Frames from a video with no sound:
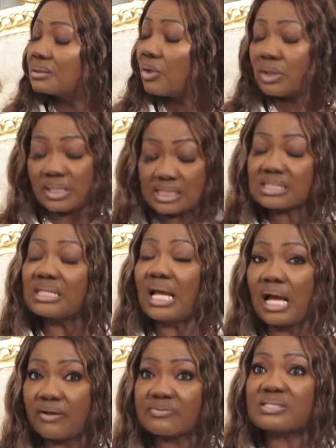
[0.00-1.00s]
Honestly, I
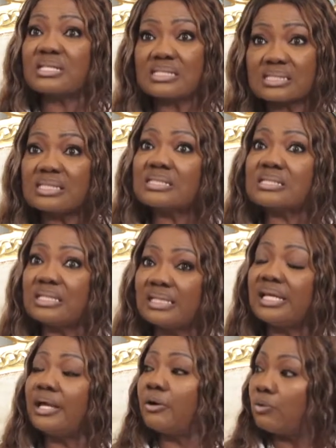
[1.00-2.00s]
have seen
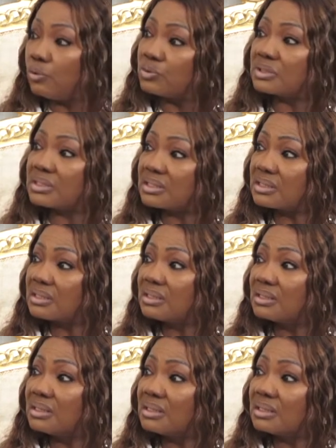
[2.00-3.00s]
60-year-olds,
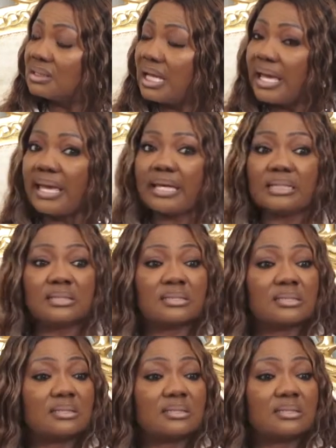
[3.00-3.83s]
and